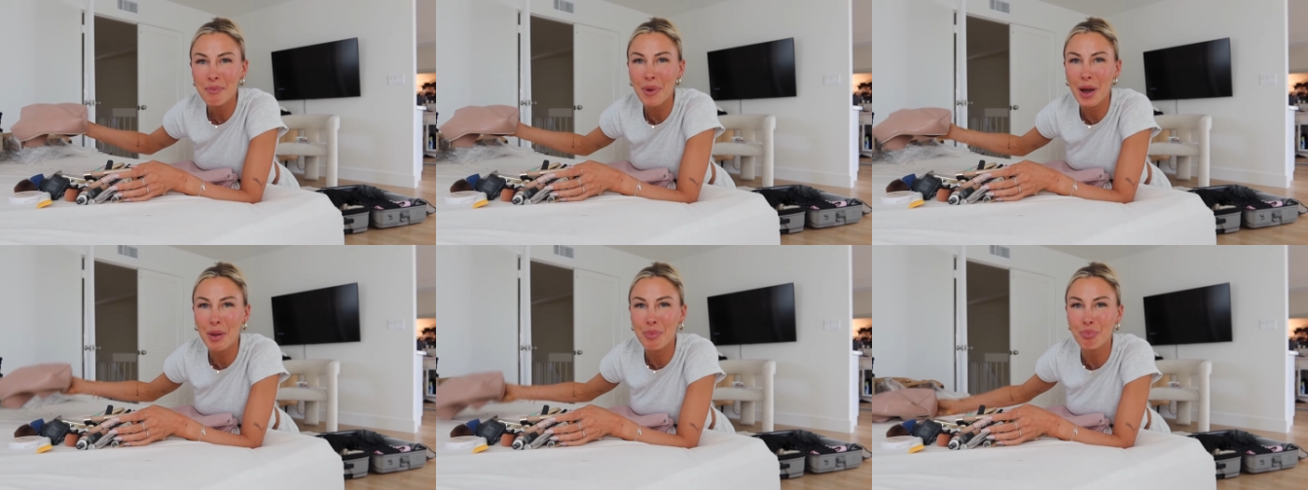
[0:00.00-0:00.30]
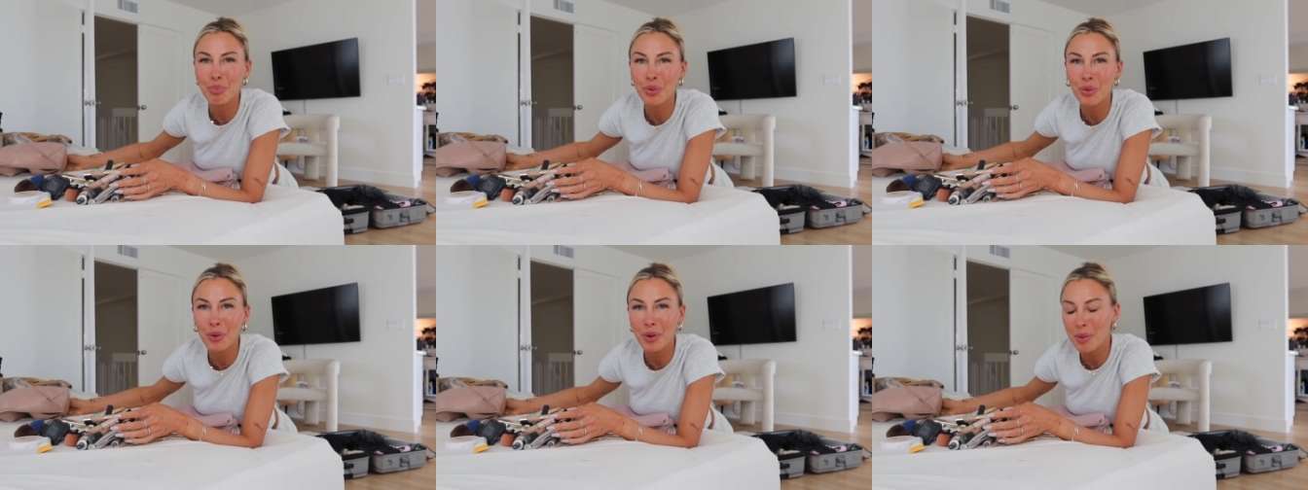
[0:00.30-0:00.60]
My
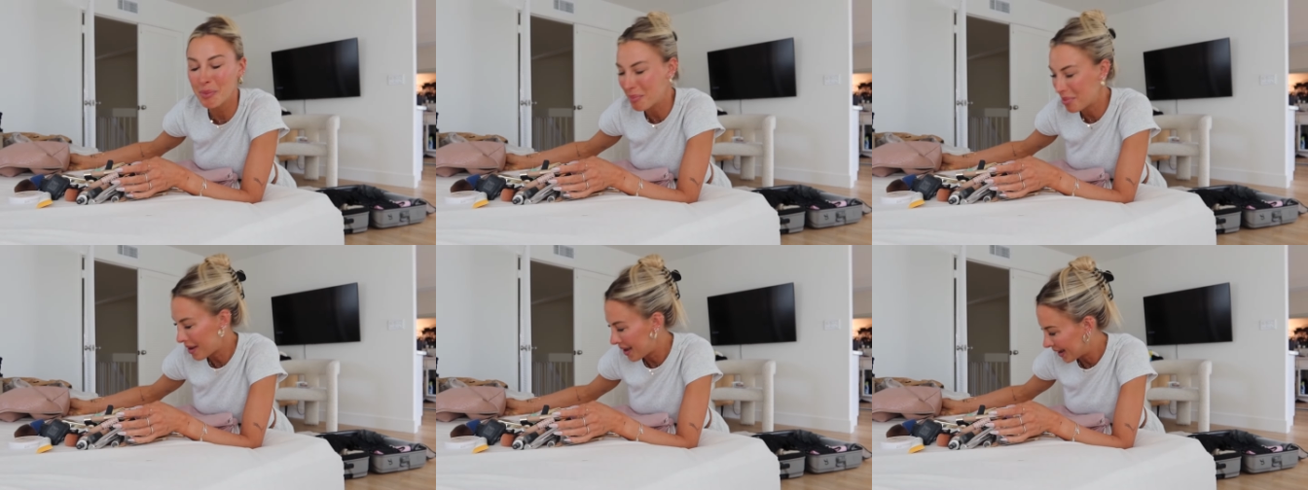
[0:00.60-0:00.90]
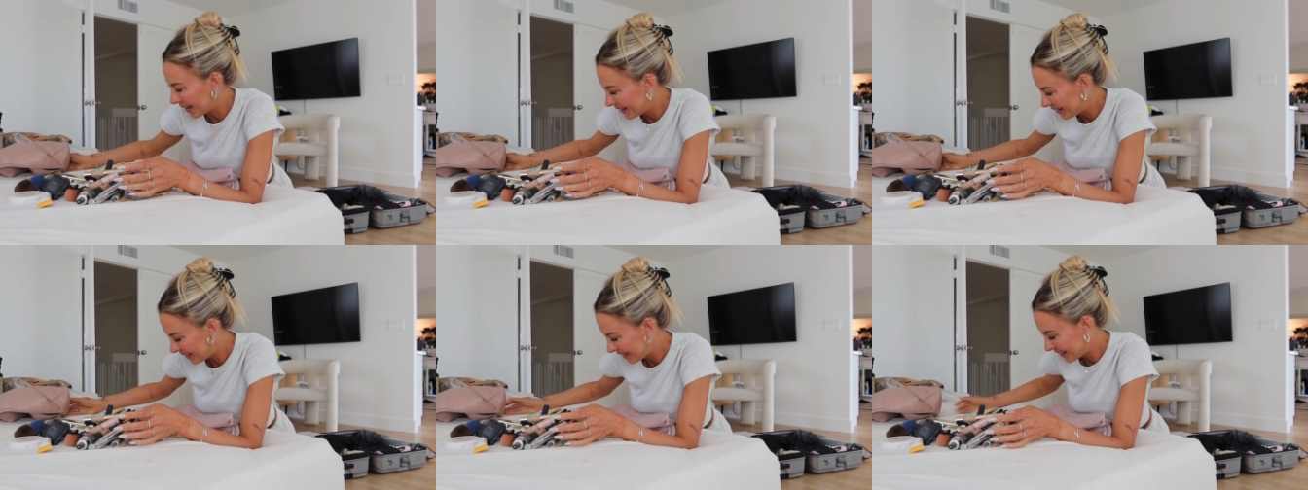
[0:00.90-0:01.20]
poor
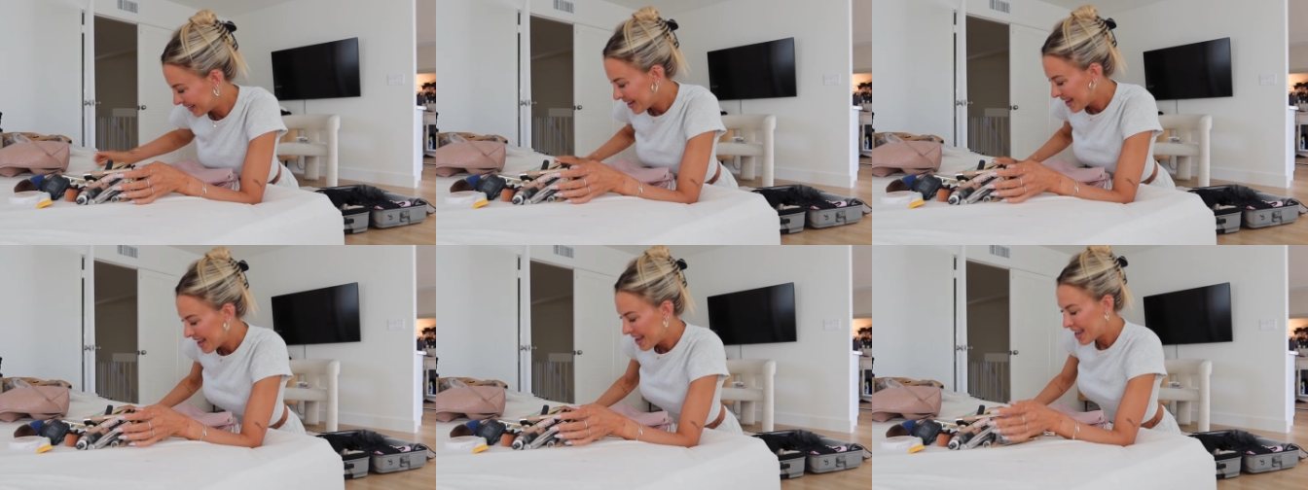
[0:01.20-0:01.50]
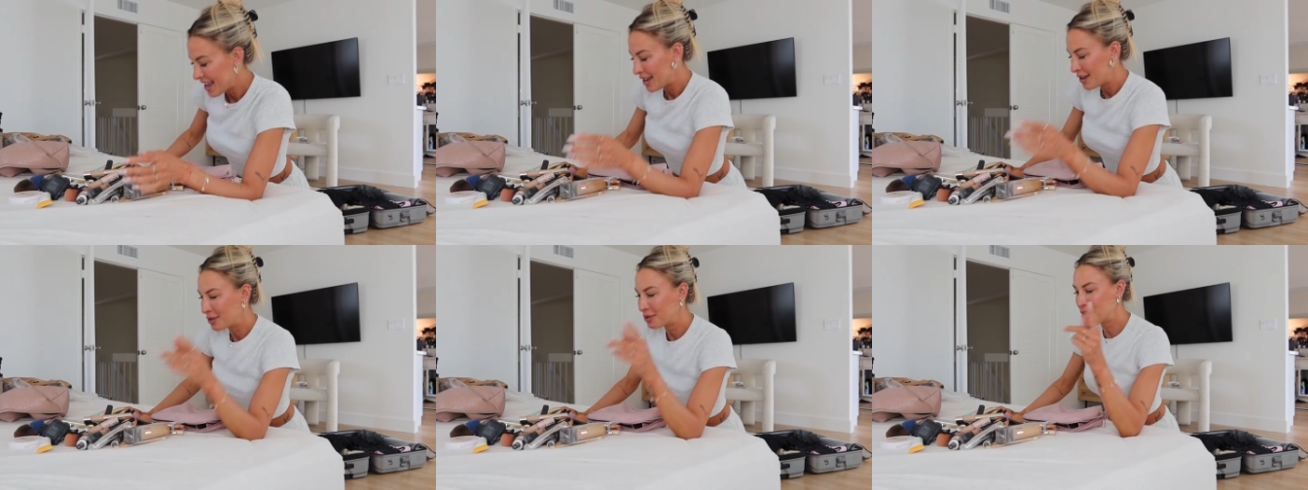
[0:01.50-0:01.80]
bed.
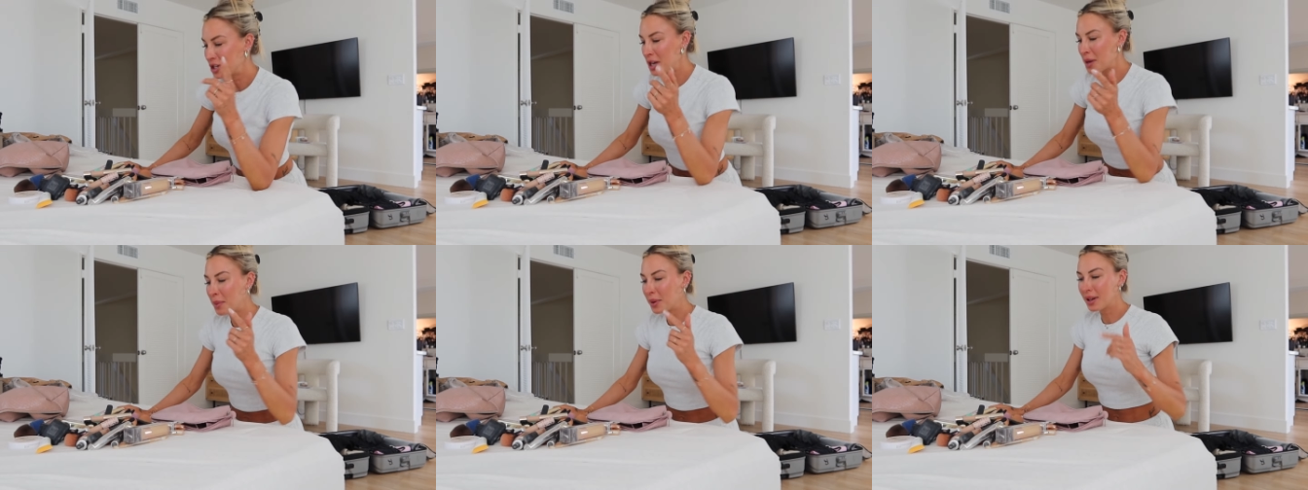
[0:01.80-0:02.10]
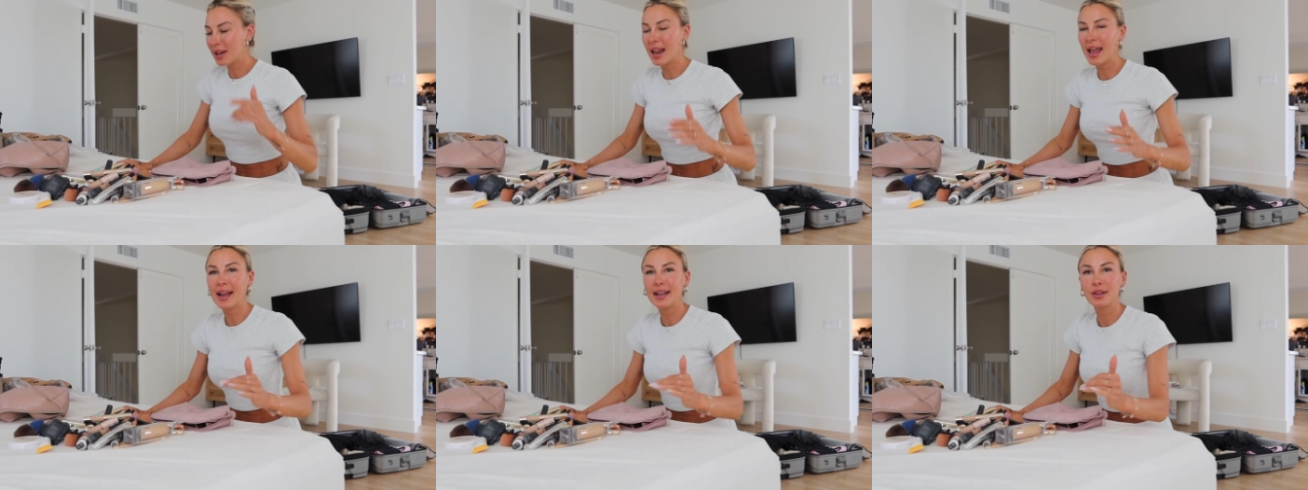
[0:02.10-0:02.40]
Usually
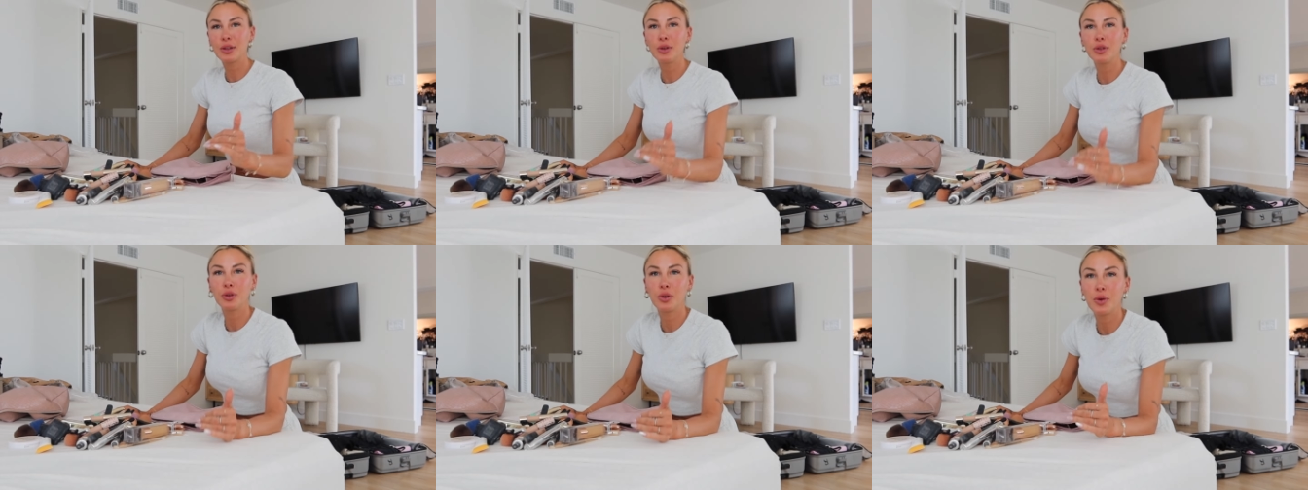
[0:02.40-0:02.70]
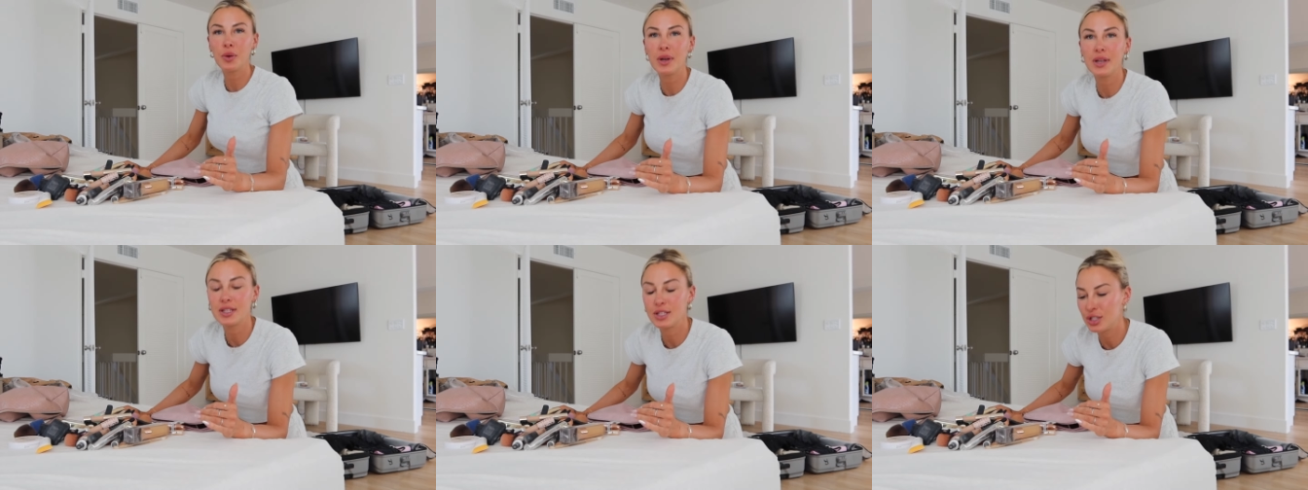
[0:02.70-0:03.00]
what I like to
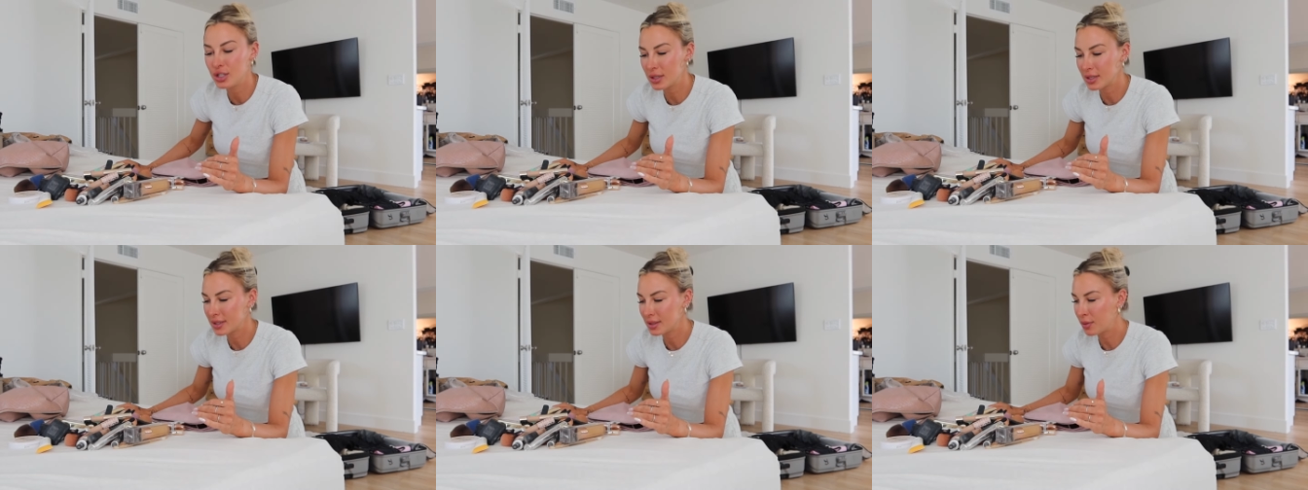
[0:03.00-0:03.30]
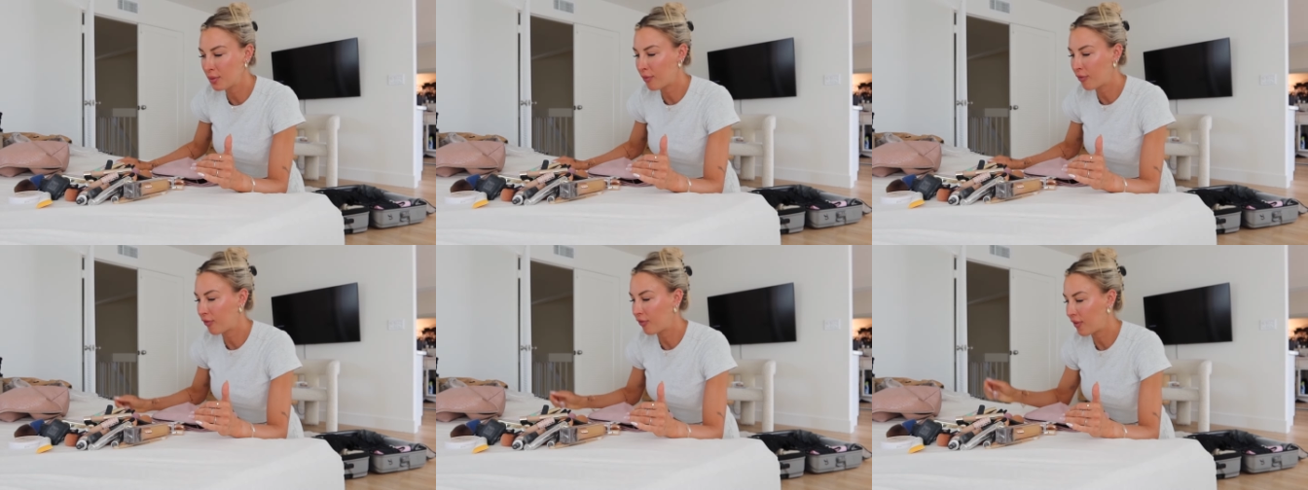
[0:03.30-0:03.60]
do is just
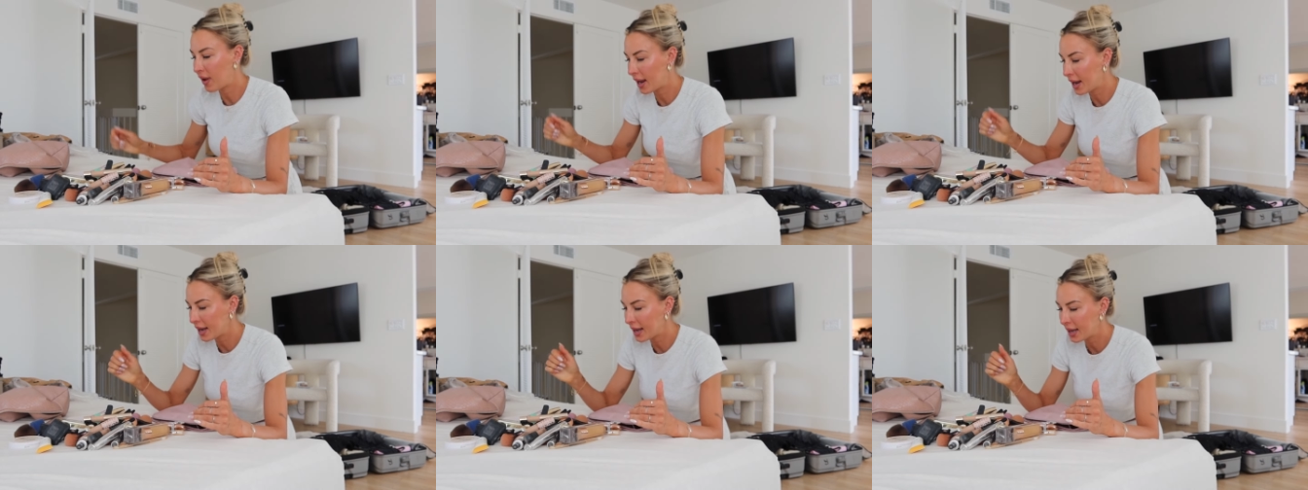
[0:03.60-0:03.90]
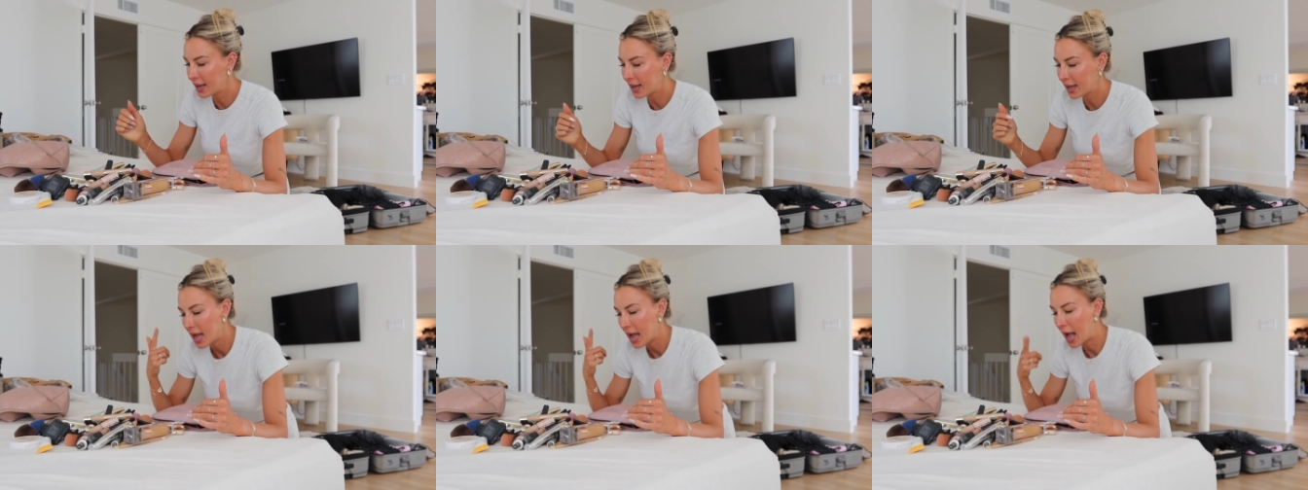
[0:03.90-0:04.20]
to
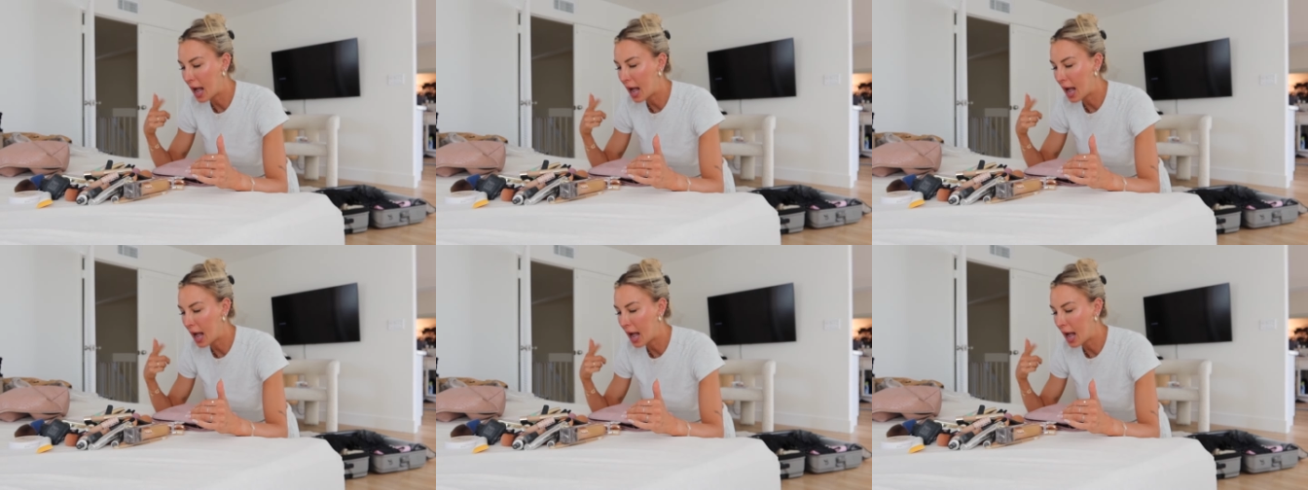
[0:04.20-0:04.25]
think